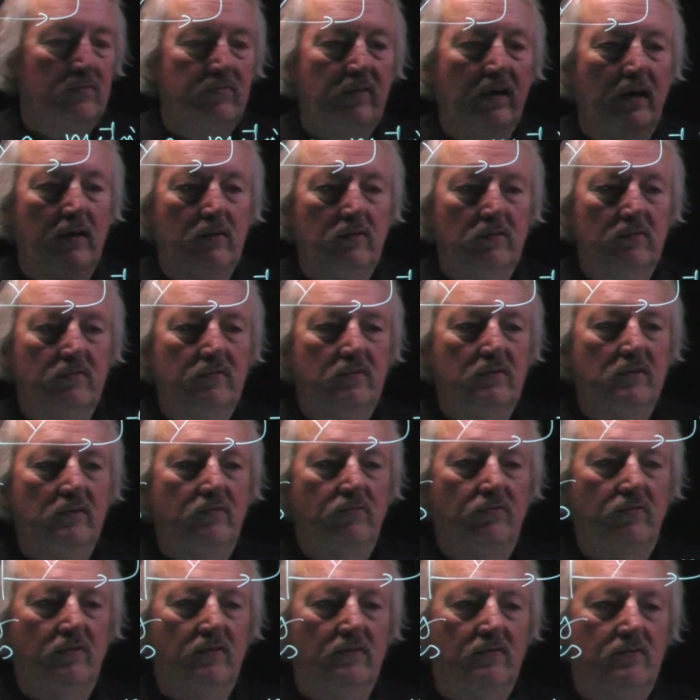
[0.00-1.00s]
value of the
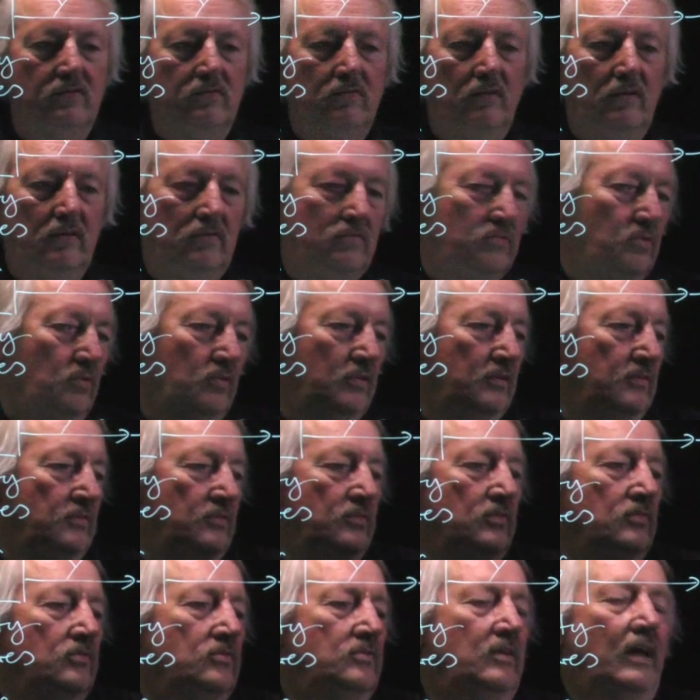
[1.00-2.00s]
difference. Right? So this
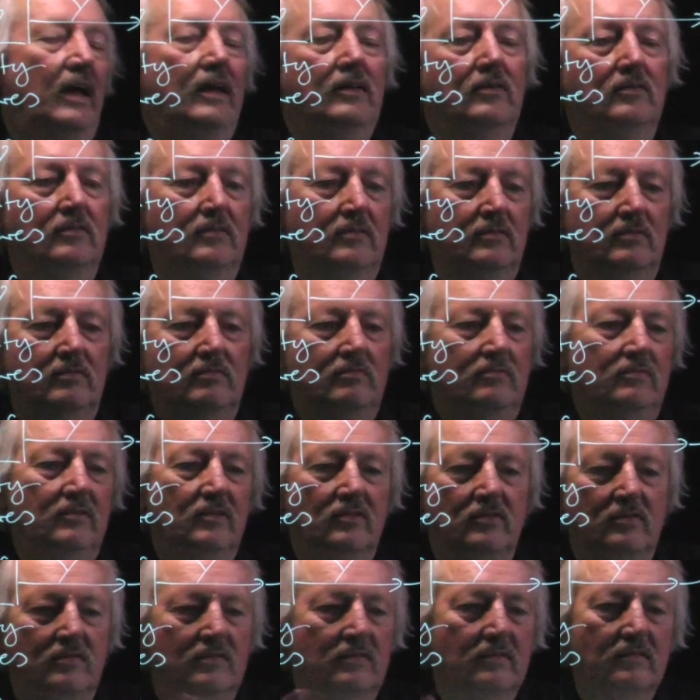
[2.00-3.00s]
is a standard
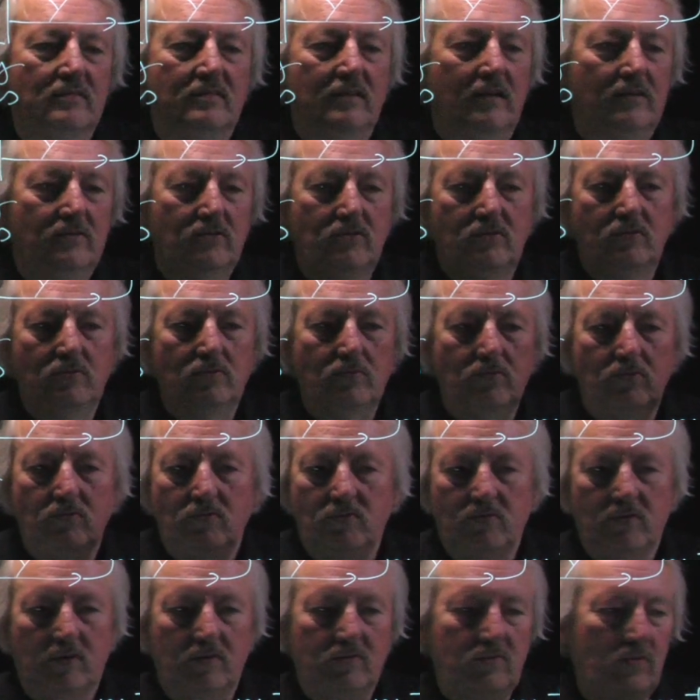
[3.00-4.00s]
distance that you
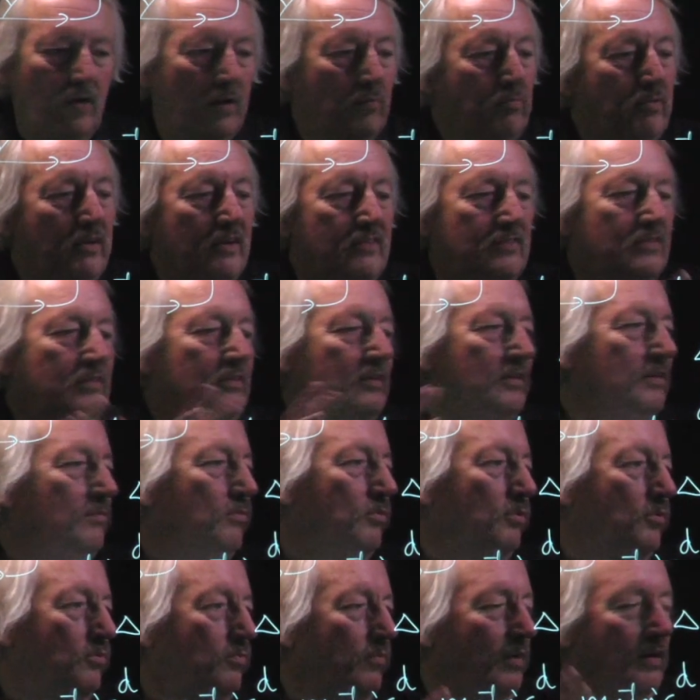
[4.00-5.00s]
use. So implicitly,
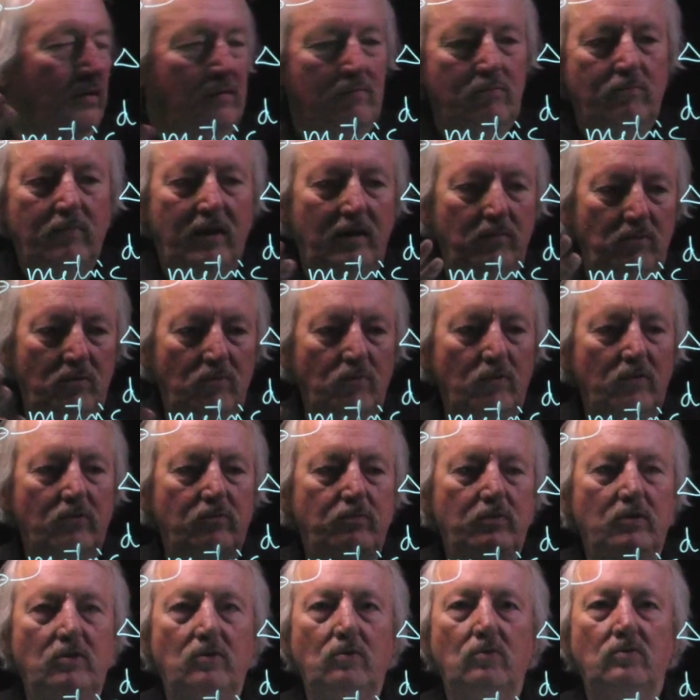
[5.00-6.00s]
maybe we've
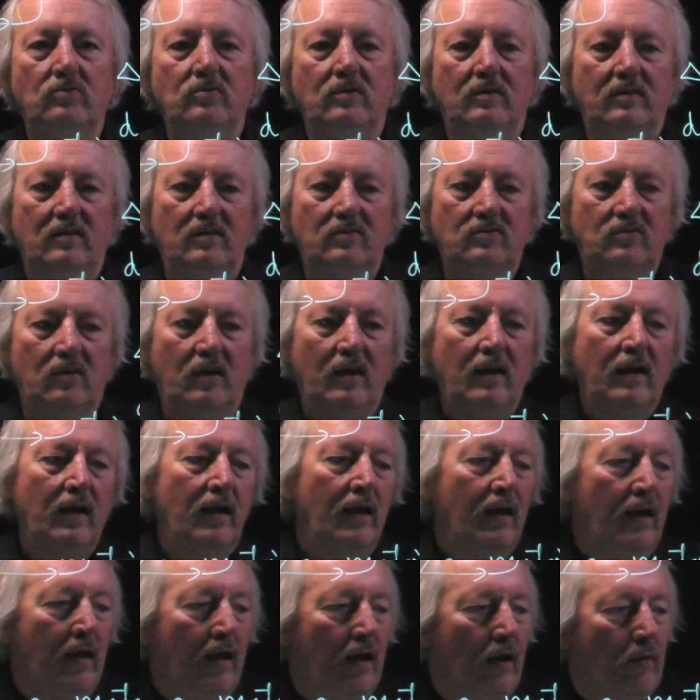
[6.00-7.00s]
been using this,
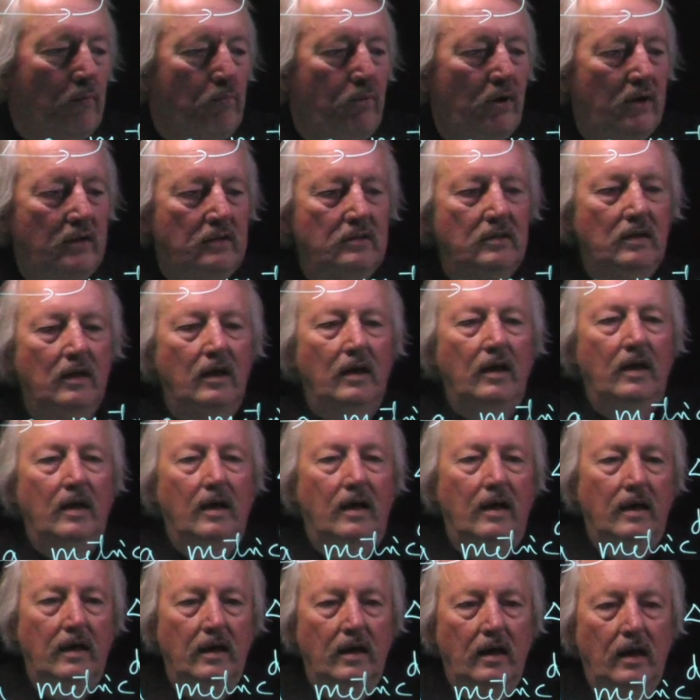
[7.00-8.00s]
but
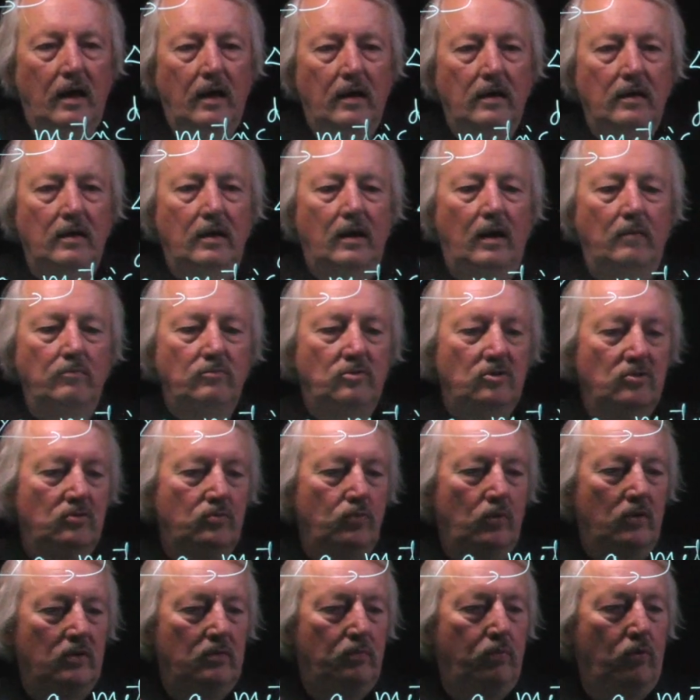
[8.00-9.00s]
I just
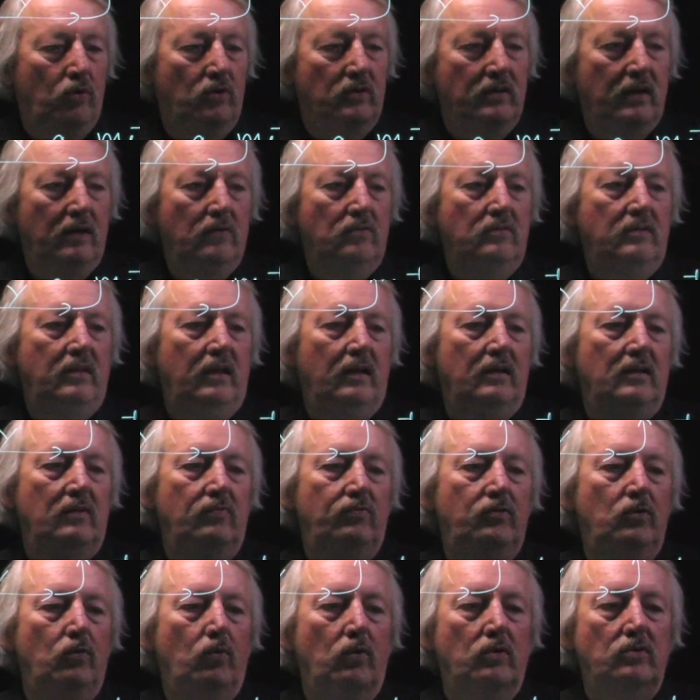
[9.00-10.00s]
want to point out that
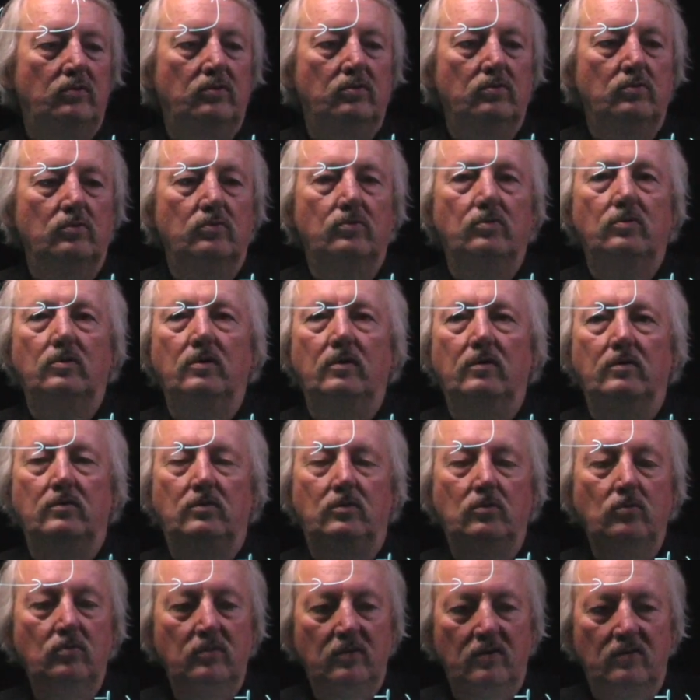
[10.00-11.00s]
if you want to
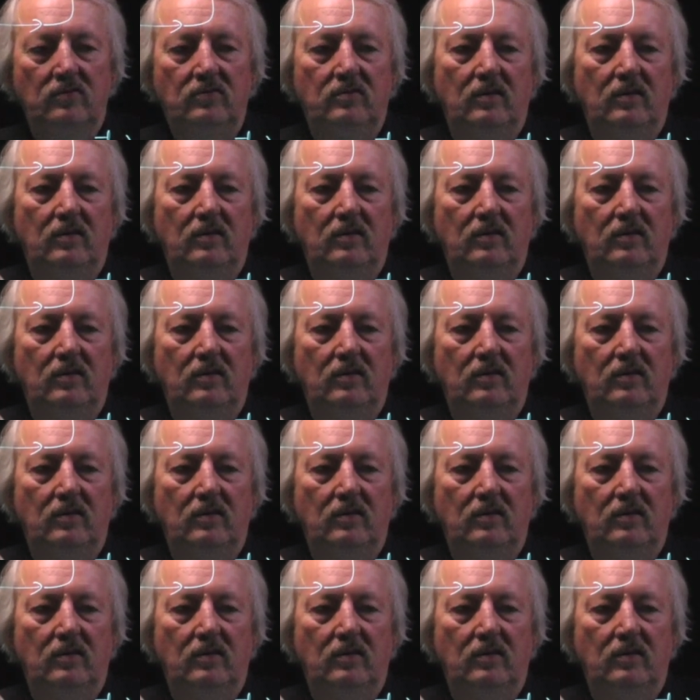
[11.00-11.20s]
do this